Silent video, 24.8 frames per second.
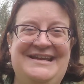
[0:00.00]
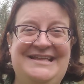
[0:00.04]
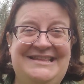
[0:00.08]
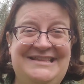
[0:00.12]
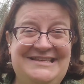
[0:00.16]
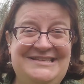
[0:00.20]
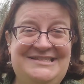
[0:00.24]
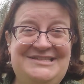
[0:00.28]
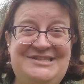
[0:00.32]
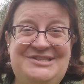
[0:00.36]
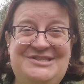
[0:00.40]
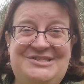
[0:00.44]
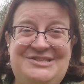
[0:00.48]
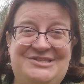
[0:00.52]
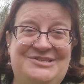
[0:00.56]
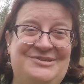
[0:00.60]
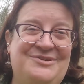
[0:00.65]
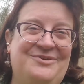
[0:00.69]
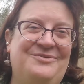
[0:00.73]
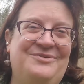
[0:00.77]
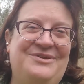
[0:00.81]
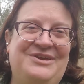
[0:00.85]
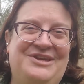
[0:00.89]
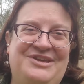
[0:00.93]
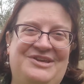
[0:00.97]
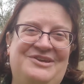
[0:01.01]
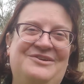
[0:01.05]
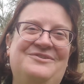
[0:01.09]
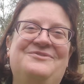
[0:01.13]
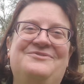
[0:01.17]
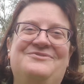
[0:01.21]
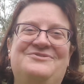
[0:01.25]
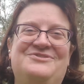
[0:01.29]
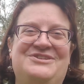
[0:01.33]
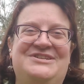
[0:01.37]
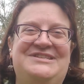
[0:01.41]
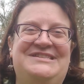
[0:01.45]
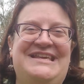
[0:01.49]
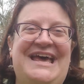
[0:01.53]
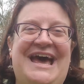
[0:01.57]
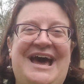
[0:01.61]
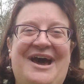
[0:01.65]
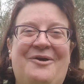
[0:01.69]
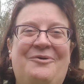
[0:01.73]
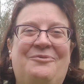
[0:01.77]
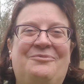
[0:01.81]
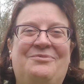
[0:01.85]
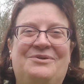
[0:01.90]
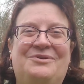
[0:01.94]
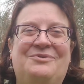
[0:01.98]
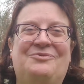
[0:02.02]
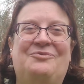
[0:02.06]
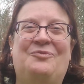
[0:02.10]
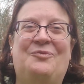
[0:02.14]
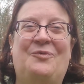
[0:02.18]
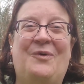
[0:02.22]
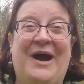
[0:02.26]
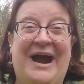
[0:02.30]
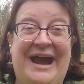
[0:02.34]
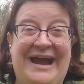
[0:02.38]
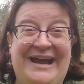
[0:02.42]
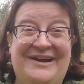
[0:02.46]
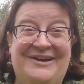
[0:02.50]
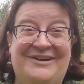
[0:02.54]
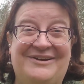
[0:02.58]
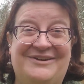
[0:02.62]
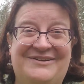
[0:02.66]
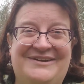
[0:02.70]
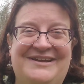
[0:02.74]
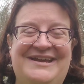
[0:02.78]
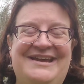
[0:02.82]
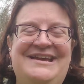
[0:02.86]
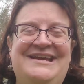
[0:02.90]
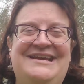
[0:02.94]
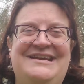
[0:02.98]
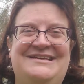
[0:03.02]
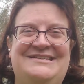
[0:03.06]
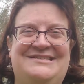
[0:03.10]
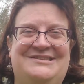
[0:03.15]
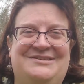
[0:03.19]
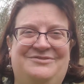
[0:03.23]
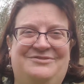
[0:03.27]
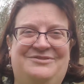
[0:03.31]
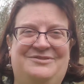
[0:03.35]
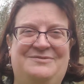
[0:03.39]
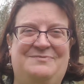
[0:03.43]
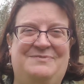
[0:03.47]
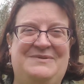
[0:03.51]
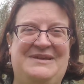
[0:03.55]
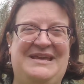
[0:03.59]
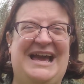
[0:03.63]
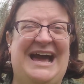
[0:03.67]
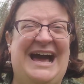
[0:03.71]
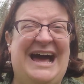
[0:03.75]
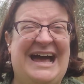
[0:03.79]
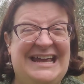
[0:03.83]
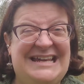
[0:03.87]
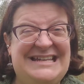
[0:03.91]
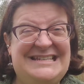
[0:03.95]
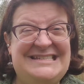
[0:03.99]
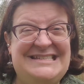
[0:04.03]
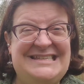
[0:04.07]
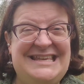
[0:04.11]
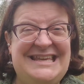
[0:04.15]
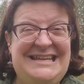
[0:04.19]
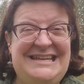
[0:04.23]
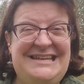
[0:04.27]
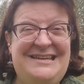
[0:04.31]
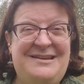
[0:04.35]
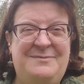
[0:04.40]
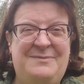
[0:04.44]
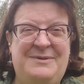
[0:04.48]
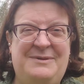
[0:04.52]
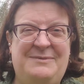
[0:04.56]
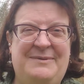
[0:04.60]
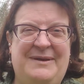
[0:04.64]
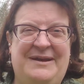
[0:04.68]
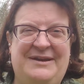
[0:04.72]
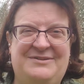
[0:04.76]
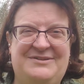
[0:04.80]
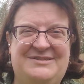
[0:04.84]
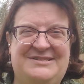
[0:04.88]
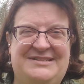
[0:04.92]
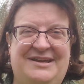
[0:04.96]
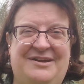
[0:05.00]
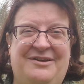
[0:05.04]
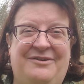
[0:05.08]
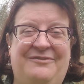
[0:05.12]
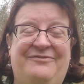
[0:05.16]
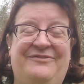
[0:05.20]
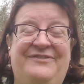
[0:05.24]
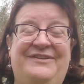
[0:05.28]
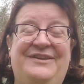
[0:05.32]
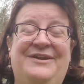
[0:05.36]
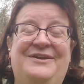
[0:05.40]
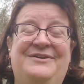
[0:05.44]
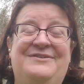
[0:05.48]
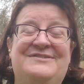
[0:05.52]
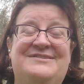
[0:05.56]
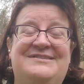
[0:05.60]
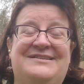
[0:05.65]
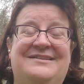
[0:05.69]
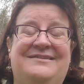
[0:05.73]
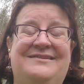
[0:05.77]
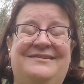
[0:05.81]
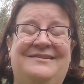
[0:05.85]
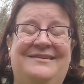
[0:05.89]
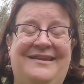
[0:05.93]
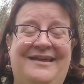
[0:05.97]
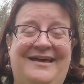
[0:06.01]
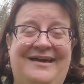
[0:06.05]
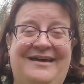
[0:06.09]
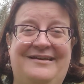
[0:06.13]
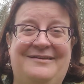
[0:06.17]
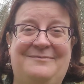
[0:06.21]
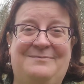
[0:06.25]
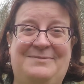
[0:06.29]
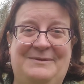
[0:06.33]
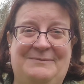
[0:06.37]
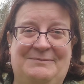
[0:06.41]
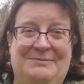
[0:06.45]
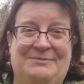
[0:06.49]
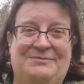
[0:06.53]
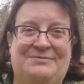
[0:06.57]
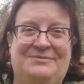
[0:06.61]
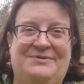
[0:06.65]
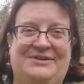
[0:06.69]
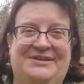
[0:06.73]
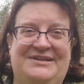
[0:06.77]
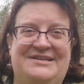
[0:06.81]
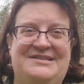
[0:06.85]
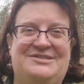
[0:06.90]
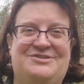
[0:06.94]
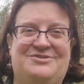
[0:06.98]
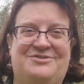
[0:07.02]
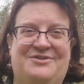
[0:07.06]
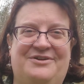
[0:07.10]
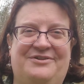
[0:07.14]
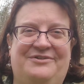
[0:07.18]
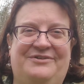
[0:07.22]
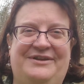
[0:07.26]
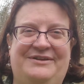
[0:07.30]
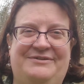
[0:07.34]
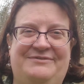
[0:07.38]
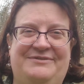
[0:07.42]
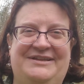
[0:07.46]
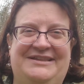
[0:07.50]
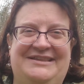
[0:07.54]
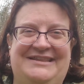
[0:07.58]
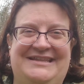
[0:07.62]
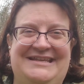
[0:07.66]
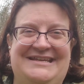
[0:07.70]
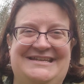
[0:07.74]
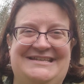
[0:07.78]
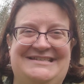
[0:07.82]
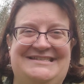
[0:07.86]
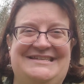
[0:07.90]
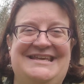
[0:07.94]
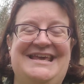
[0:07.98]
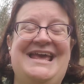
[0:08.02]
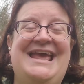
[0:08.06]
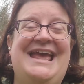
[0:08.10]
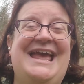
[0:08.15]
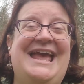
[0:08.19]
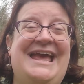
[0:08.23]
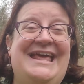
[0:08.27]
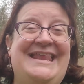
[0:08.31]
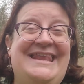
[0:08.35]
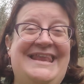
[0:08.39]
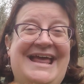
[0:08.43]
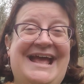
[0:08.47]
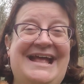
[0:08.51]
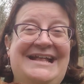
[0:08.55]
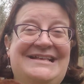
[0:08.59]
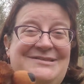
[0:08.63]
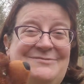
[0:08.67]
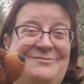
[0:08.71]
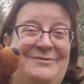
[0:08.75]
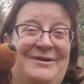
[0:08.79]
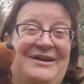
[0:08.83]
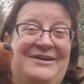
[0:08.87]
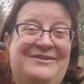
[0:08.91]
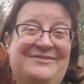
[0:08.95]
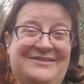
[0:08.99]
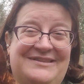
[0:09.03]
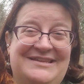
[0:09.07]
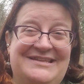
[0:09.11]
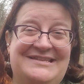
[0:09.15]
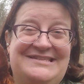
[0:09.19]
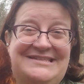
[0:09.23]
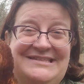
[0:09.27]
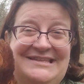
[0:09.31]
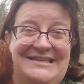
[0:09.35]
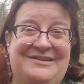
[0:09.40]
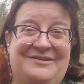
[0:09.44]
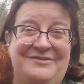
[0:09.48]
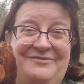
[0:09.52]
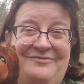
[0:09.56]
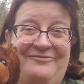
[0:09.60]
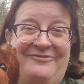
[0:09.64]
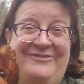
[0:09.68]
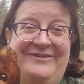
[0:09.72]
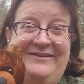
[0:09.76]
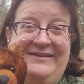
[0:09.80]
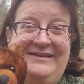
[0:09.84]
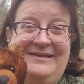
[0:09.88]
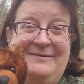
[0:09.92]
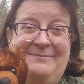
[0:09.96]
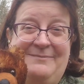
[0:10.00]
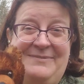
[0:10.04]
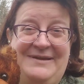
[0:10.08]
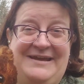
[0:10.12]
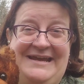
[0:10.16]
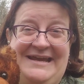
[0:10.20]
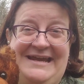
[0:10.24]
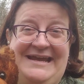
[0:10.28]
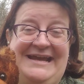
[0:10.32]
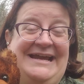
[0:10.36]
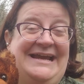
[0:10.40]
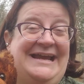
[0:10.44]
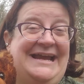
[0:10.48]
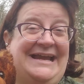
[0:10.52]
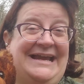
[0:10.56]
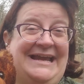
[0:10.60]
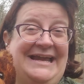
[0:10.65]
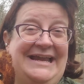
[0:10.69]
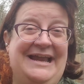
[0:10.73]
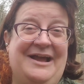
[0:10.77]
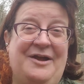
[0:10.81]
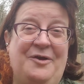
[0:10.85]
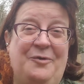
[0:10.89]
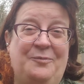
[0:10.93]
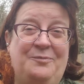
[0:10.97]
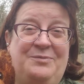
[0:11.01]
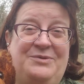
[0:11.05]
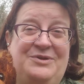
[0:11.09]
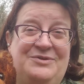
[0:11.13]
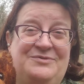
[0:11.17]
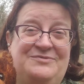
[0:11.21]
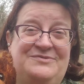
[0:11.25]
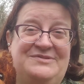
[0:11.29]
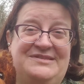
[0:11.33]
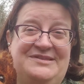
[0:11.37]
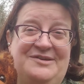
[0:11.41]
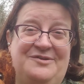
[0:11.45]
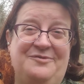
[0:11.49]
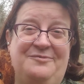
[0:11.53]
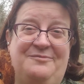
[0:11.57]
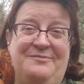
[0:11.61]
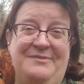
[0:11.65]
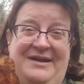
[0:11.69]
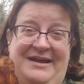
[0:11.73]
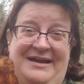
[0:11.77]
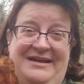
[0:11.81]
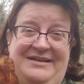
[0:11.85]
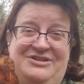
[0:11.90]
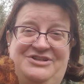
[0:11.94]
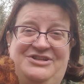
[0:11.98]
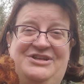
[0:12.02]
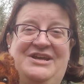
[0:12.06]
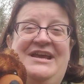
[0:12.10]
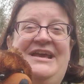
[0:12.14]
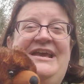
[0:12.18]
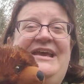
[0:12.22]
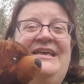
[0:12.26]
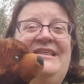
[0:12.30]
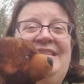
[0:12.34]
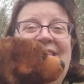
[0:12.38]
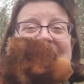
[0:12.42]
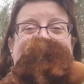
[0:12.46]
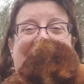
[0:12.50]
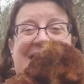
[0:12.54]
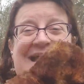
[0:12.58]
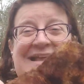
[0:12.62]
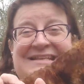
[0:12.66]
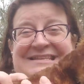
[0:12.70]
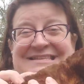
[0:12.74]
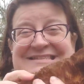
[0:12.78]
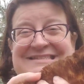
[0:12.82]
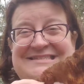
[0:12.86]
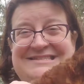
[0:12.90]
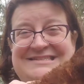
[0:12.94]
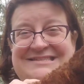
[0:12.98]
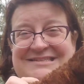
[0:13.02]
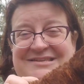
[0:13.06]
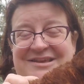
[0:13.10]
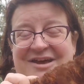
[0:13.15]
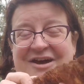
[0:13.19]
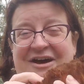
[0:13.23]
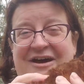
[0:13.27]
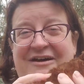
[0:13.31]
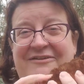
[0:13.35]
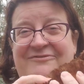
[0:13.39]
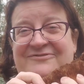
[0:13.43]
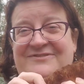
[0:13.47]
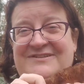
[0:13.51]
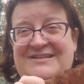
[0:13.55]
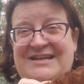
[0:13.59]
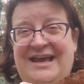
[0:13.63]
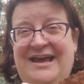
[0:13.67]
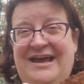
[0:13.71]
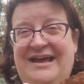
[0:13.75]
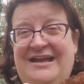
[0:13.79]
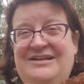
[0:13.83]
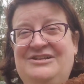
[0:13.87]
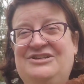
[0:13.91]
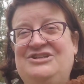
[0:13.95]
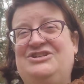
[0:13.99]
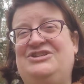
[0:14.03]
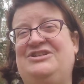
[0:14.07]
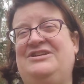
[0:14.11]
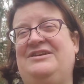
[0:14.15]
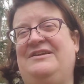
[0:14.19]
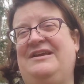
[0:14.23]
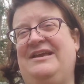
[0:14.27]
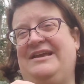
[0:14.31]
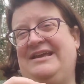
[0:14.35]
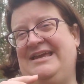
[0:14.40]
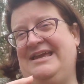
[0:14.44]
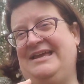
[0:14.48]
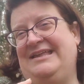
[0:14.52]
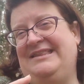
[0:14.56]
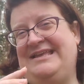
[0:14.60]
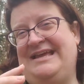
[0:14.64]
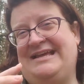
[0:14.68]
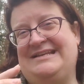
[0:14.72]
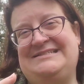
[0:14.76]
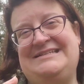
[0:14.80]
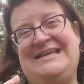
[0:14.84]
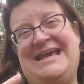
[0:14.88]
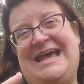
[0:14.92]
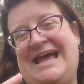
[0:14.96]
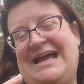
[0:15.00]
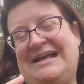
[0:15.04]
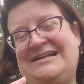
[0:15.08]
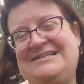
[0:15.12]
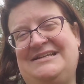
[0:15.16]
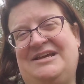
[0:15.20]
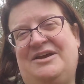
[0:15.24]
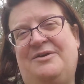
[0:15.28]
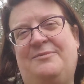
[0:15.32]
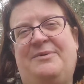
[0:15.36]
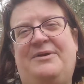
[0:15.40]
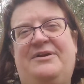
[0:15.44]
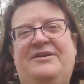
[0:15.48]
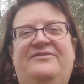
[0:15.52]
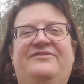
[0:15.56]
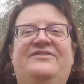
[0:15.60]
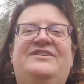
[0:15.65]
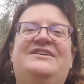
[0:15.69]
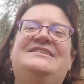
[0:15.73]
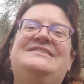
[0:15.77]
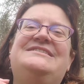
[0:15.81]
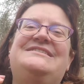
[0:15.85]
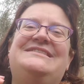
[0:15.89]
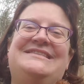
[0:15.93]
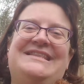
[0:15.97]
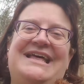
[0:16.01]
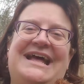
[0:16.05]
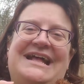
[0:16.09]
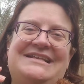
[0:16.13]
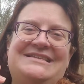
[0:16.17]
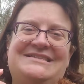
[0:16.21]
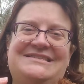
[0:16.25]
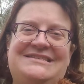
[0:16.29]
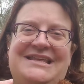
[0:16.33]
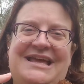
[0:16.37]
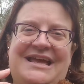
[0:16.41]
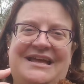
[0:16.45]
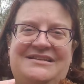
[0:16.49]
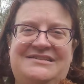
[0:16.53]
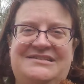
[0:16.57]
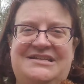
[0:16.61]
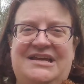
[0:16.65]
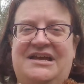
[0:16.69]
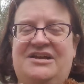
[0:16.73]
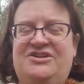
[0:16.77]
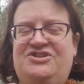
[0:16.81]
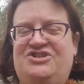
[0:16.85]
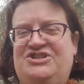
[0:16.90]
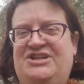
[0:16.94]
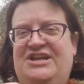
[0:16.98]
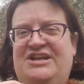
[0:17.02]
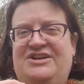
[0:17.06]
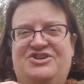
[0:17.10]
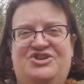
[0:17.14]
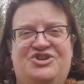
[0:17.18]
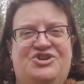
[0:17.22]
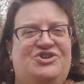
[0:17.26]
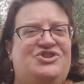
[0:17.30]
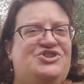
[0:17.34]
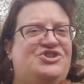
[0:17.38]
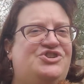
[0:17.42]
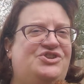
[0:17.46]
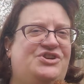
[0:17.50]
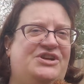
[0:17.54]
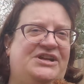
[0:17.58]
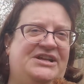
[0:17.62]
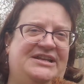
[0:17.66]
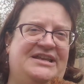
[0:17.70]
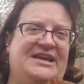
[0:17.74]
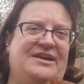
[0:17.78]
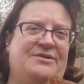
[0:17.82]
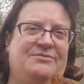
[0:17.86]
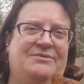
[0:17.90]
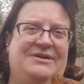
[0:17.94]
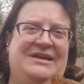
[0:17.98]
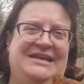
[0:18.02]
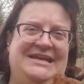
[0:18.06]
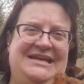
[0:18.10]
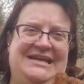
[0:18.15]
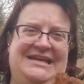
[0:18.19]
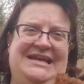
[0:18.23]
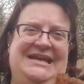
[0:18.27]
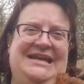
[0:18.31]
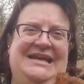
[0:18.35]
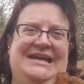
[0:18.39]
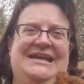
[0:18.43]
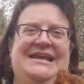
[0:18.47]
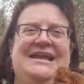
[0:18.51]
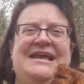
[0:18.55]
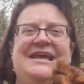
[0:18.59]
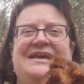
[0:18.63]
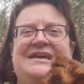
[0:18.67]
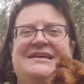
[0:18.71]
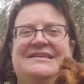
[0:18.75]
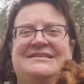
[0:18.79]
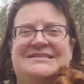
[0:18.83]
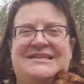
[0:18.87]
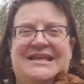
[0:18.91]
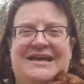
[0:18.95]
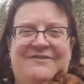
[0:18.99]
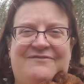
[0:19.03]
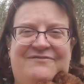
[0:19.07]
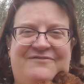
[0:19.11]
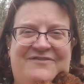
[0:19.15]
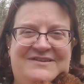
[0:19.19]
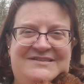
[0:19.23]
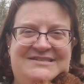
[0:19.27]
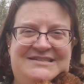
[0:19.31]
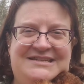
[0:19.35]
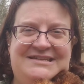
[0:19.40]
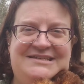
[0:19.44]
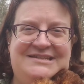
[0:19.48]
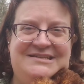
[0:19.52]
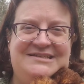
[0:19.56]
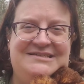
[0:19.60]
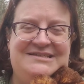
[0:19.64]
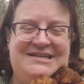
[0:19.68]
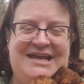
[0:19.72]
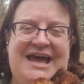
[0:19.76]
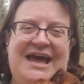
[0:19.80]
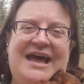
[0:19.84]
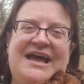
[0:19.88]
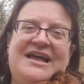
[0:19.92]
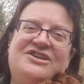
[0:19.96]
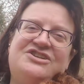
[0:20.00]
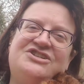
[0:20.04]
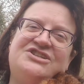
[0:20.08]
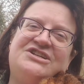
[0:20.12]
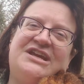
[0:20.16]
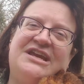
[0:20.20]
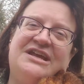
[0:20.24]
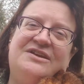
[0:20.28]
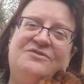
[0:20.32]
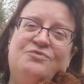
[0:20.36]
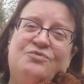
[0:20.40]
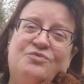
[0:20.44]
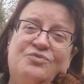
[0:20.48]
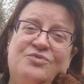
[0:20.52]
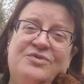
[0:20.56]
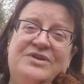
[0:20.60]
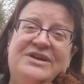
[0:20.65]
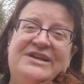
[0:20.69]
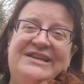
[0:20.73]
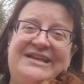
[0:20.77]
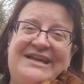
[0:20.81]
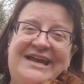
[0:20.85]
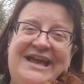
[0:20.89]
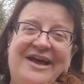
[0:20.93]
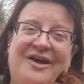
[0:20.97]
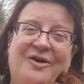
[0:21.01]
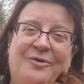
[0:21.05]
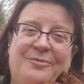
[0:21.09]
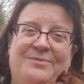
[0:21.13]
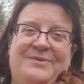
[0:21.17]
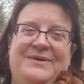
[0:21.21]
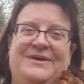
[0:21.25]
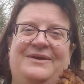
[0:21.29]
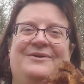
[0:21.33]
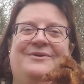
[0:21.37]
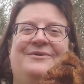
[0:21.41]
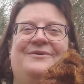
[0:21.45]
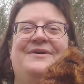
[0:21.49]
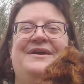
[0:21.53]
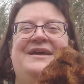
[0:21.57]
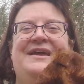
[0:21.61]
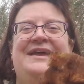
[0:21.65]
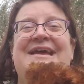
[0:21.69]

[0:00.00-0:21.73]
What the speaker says: This is so huge. It's how we're wired. So to be isolated, to be by yourself, there is a lot of people really struggling with this. And that's where this little friendly being can help you so much. That soft touch, again, that tactile part of us, that's that touch, that nurturing that we need. So that fuzzy touch can really help you.